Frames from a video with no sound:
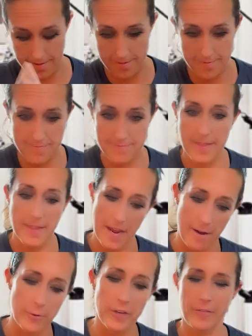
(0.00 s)

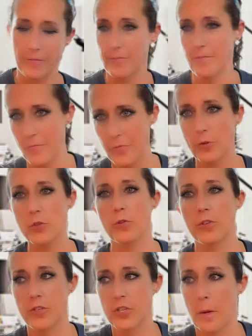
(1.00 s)
Now we can, those were
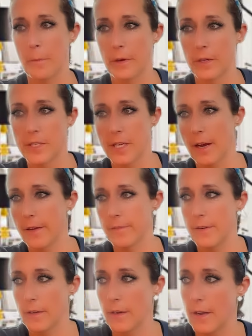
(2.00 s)
the jumpers. I
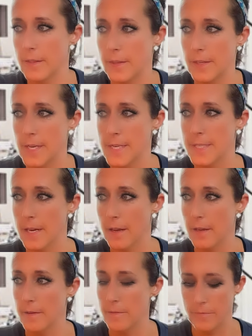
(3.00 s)
haven't cut these
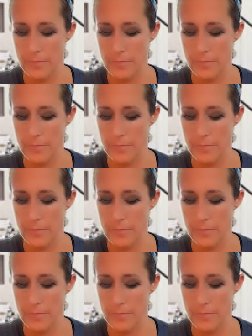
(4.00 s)
yet.